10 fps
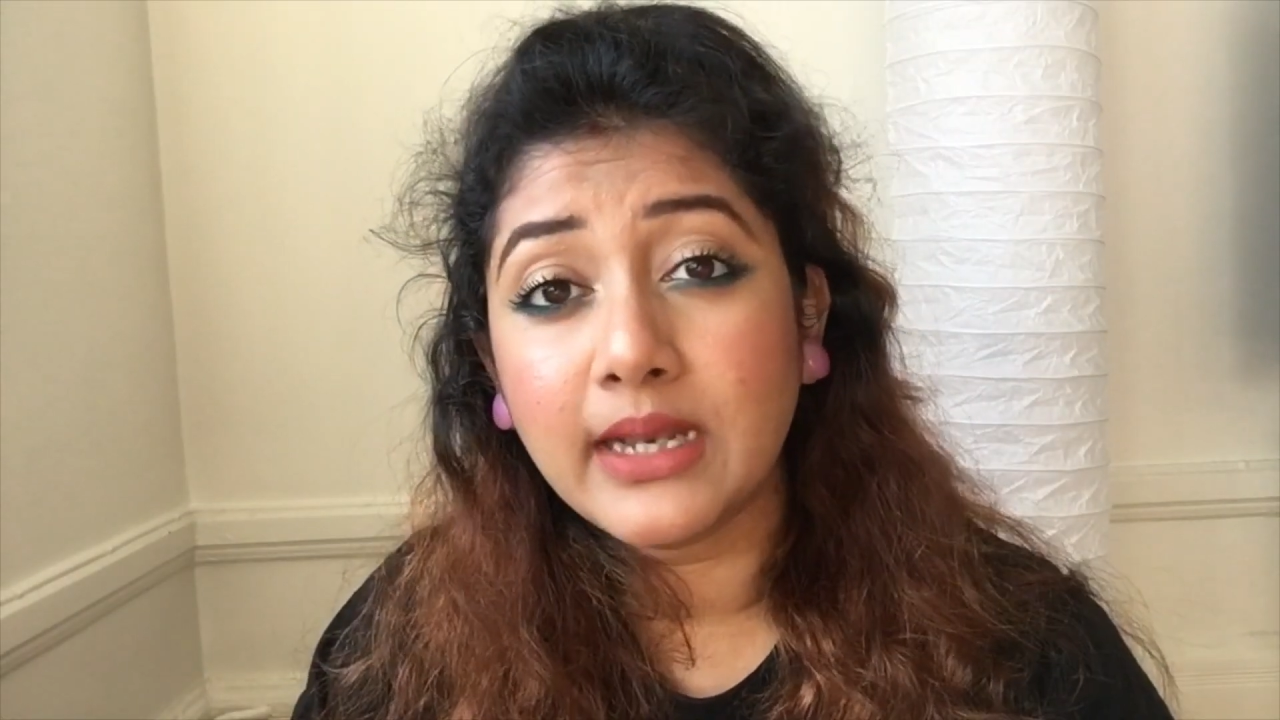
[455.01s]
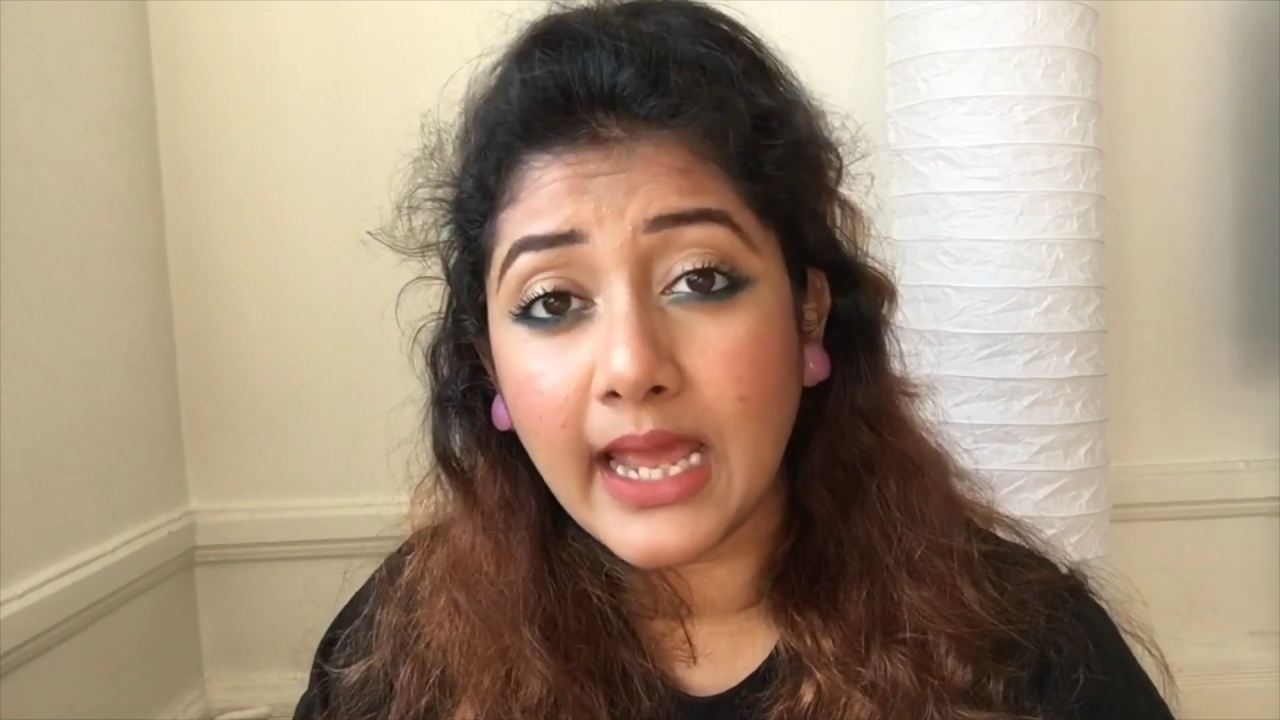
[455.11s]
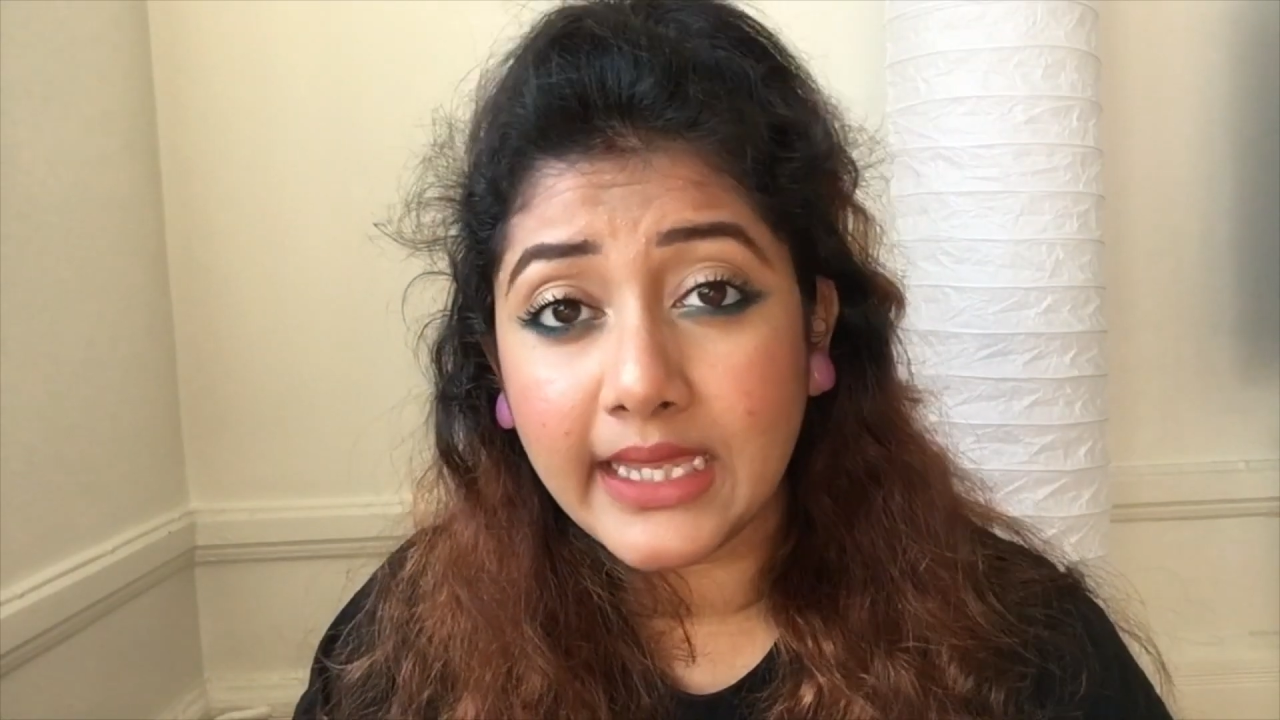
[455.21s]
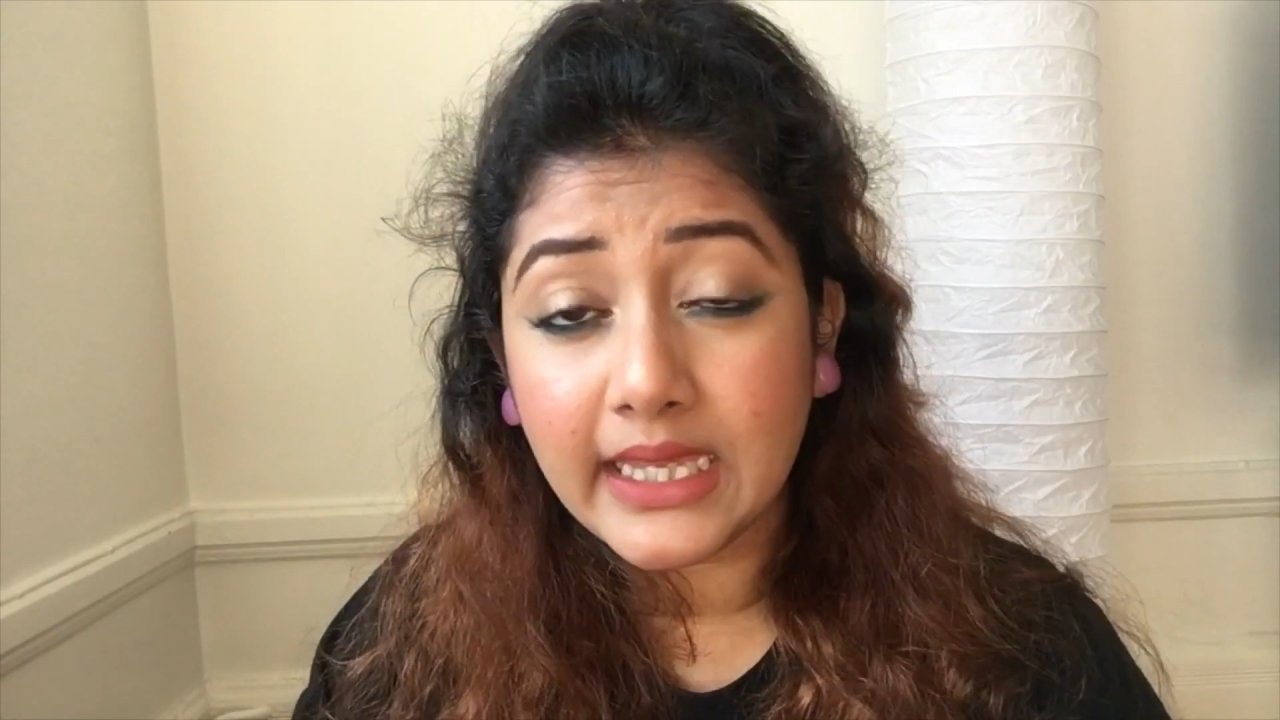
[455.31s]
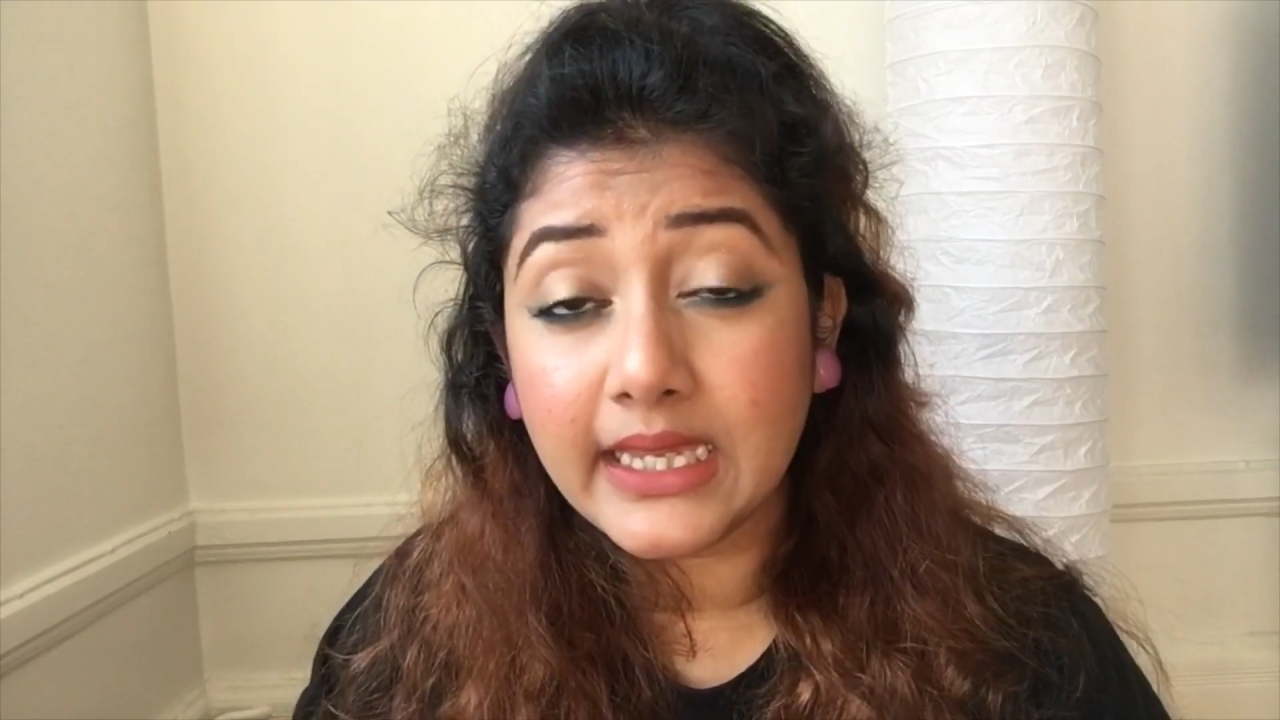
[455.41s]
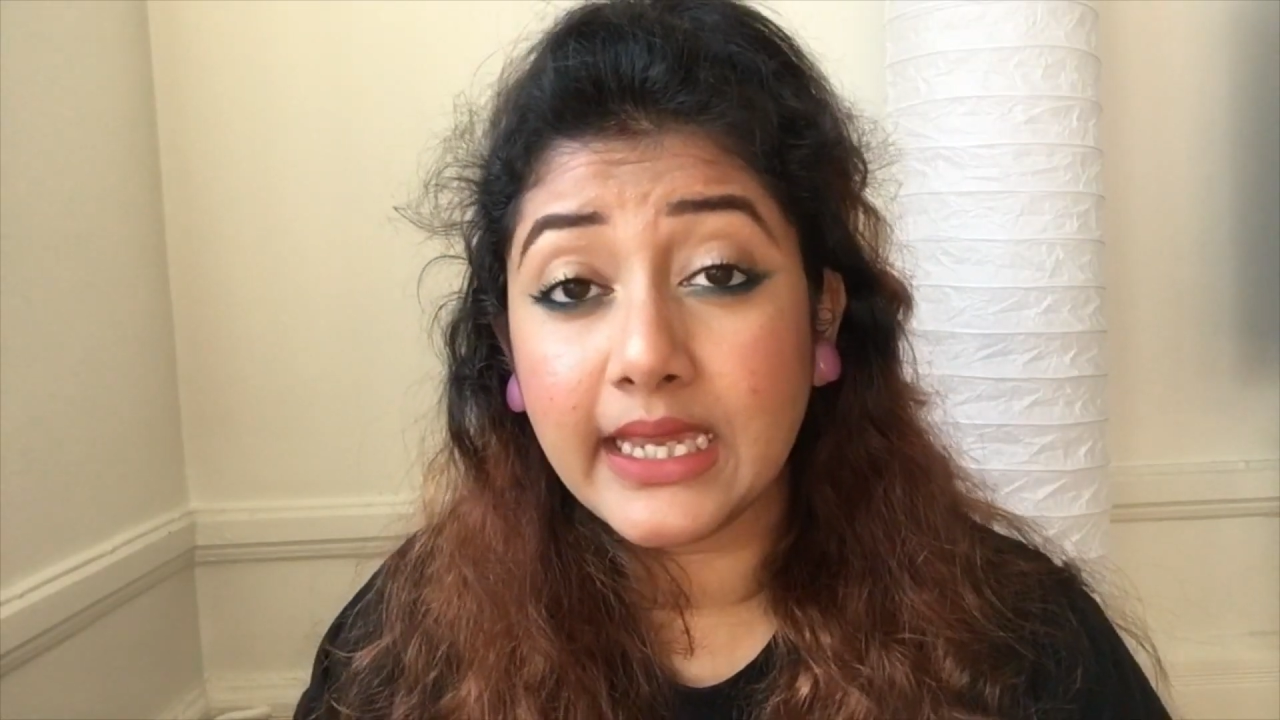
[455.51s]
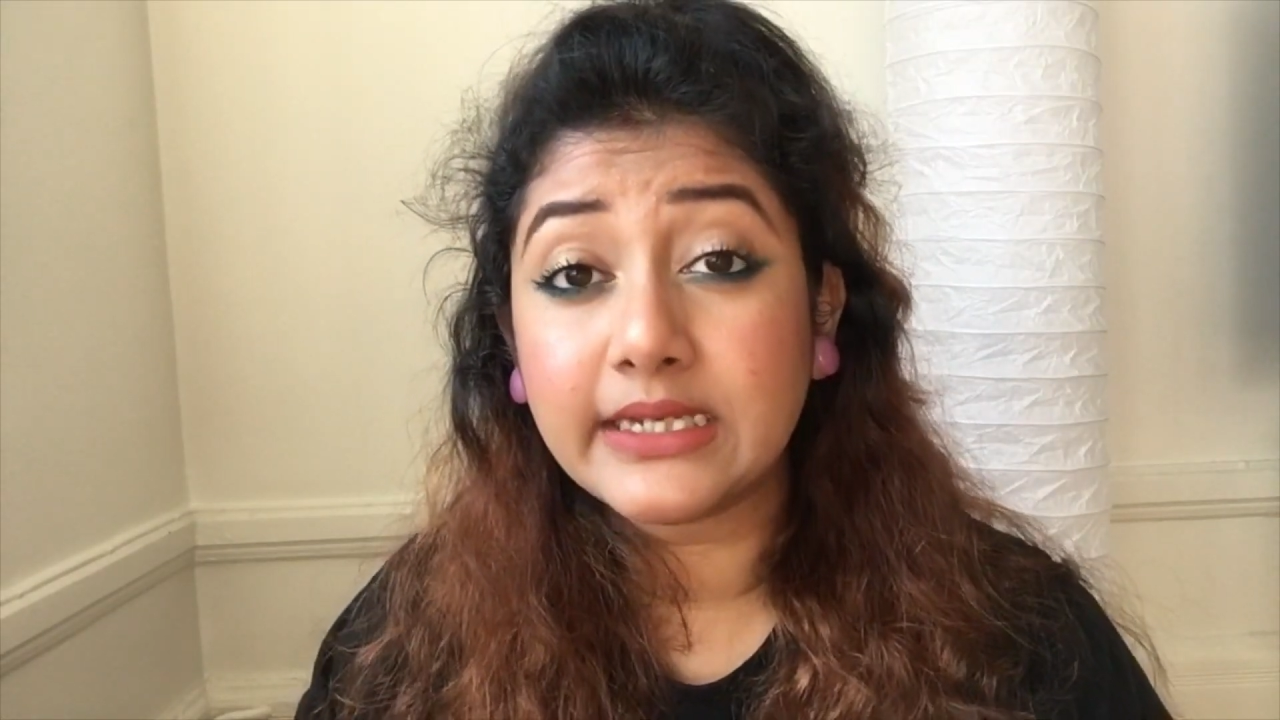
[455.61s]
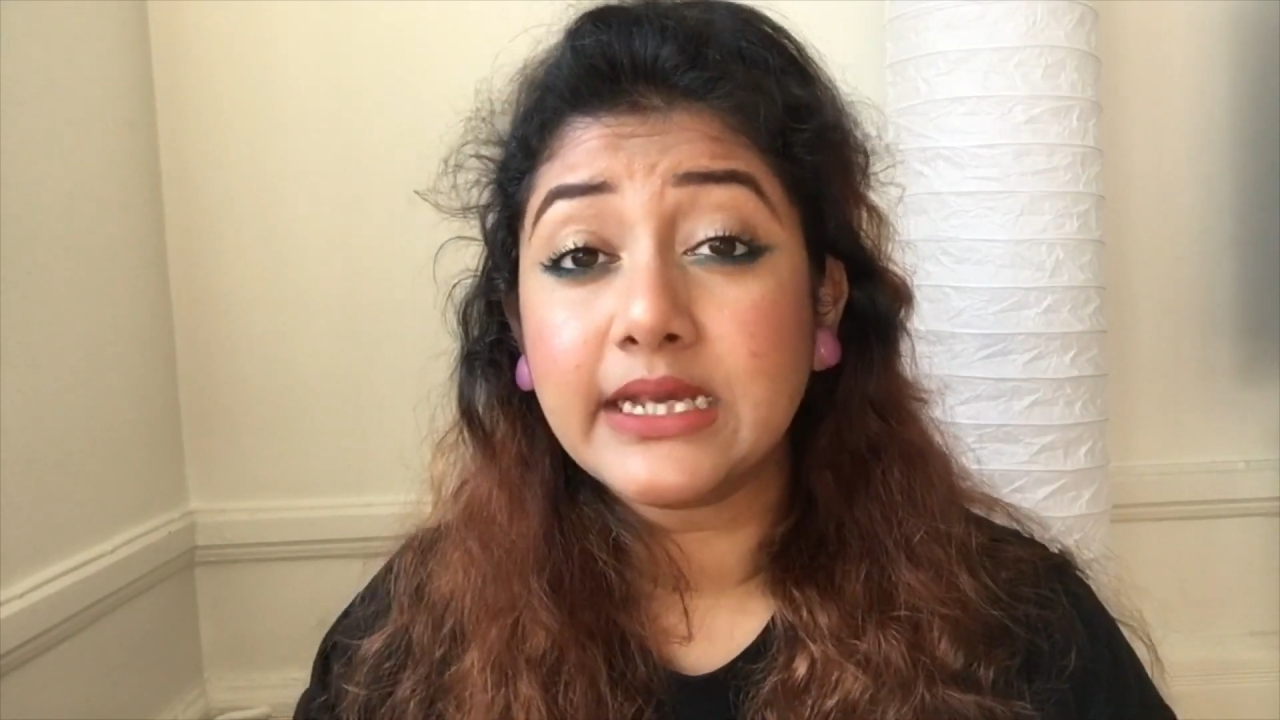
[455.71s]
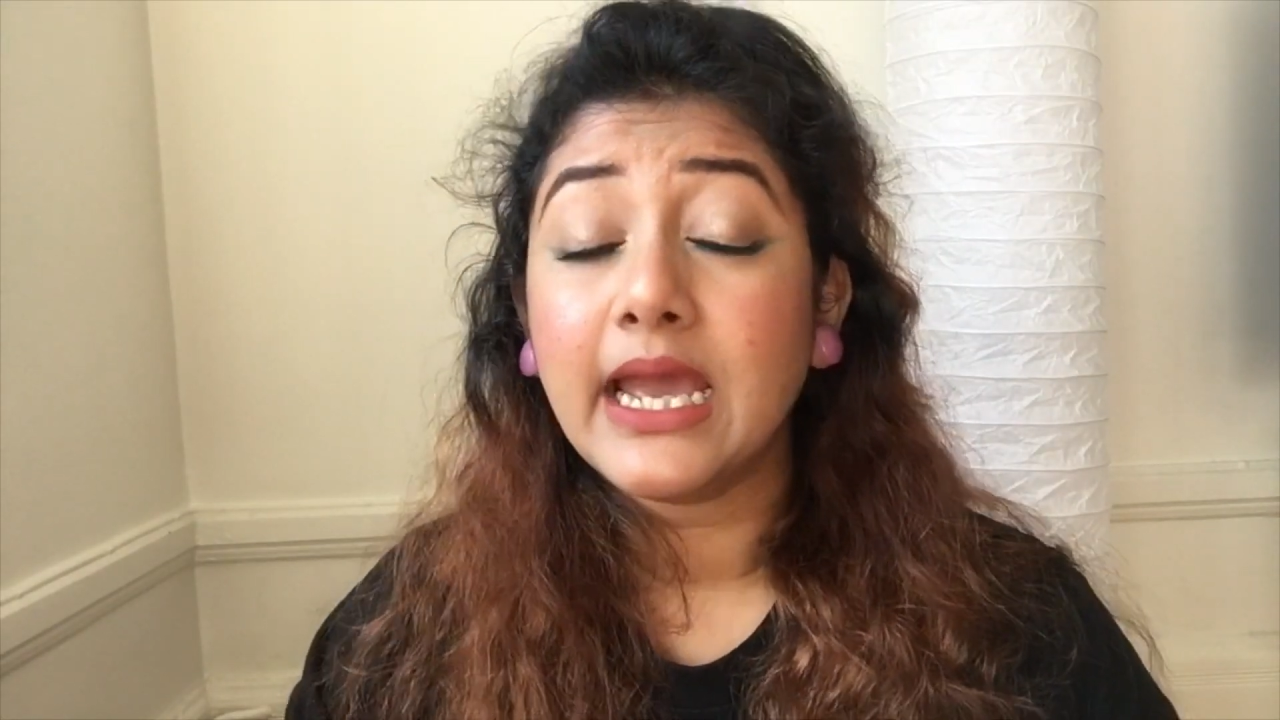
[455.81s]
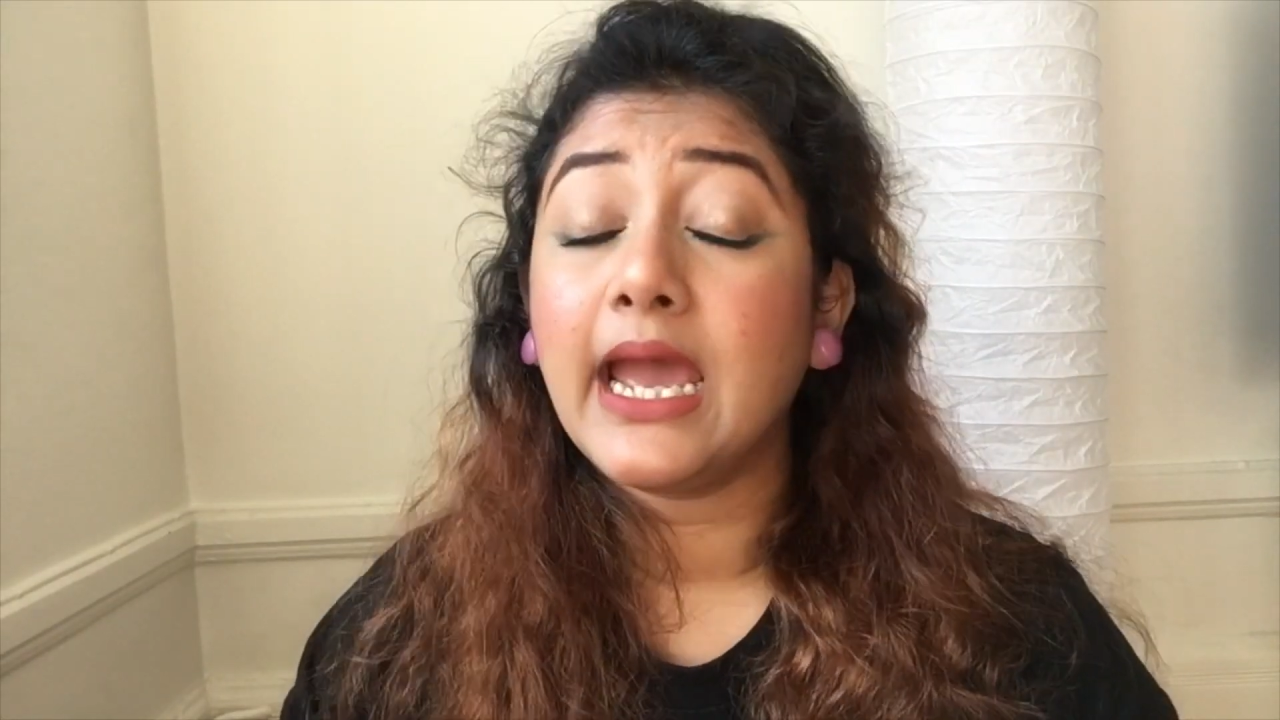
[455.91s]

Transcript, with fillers: liking it,